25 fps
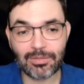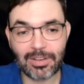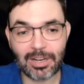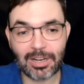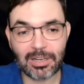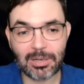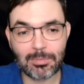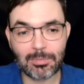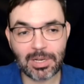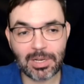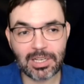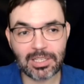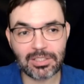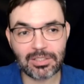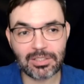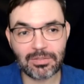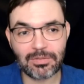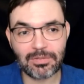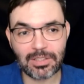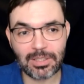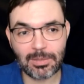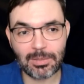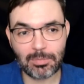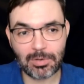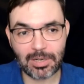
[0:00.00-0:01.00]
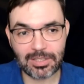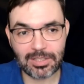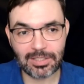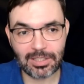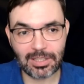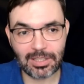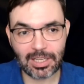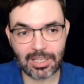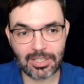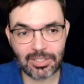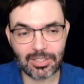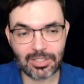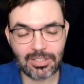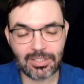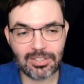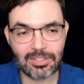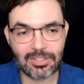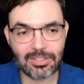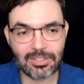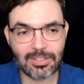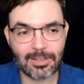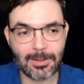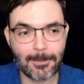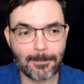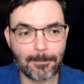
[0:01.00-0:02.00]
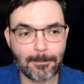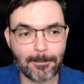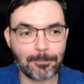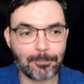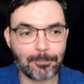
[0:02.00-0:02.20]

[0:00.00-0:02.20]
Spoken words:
thank you very much for the presentations.